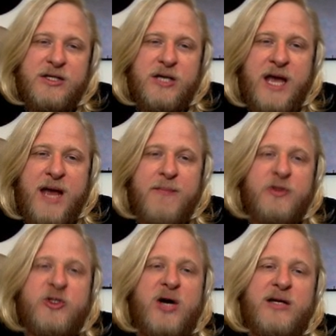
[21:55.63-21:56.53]

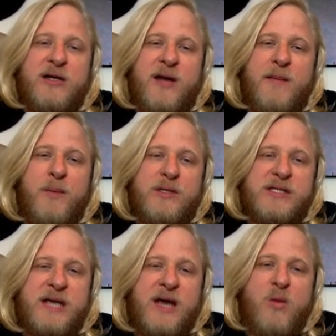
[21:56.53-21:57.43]
And Duncan Lemp
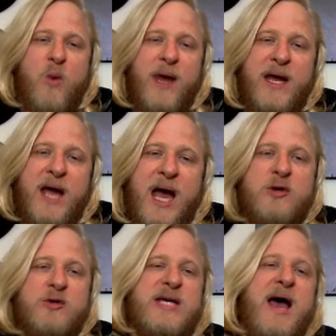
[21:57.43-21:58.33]
was a white guy
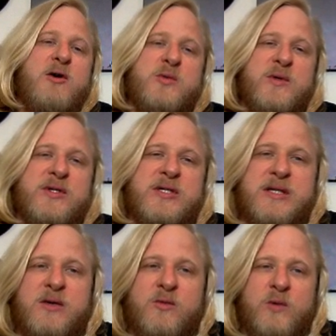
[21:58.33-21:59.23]
whose house was
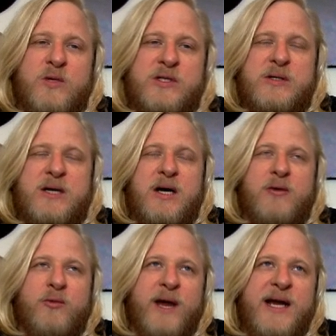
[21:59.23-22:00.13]

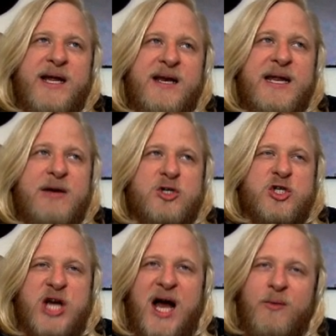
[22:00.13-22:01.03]
raided, and he was
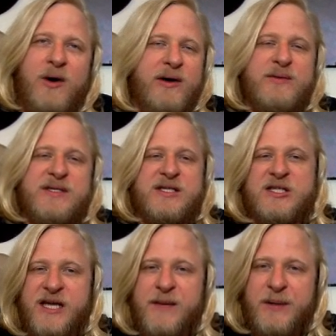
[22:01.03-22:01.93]
shot while he was
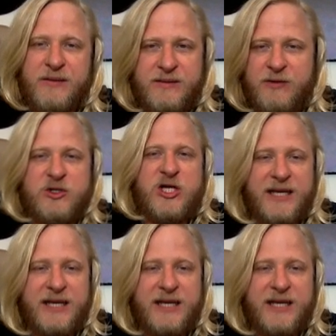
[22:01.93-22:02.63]
asleep, and he was shot and